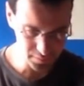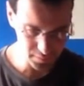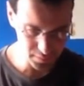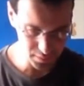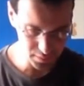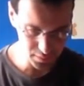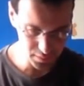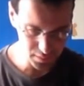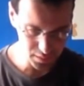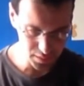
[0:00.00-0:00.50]

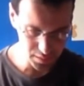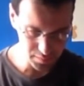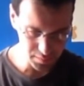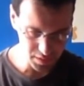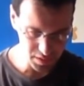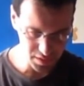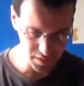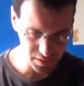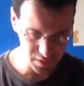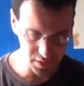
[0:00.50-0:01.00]
Oh
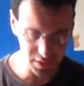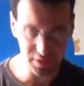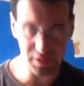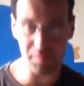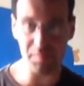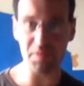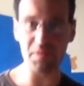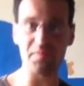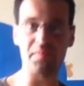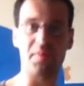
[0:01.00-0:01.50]
man!
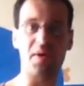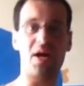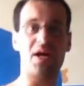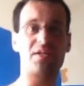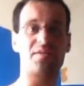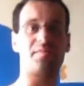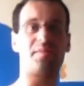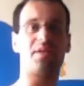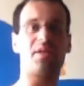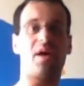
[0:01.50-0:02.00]

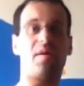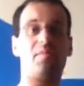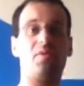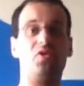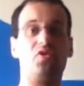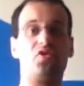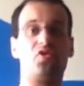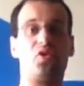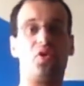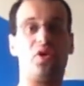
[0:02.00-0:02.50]

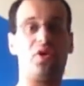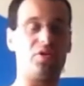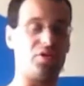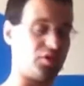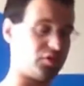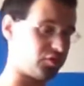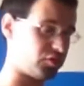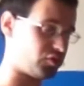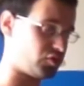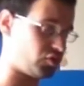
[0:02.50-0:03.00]
Getting a
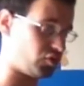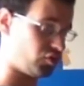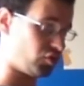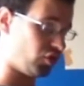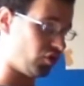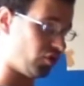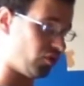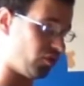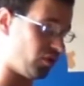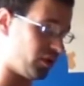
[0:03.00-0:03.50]
little bit
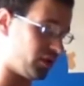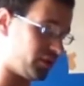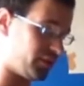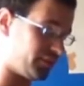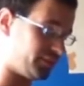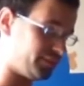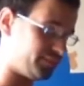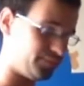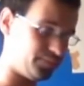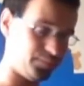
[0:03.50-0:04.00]
buzz, but
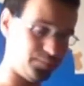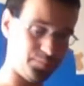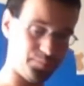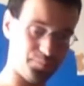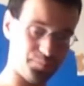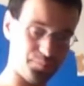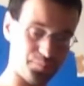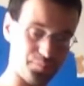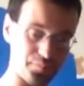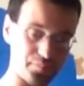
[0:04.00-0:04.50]
I'm
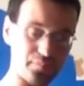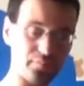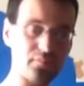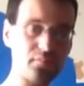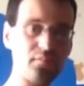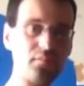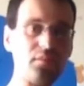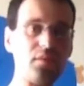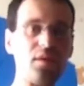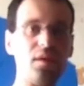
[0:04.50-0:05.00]
enjoying it because you
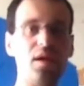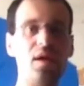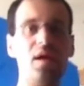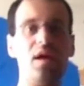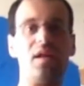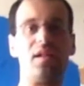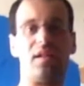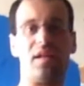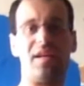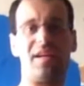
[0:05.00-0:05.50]
know what.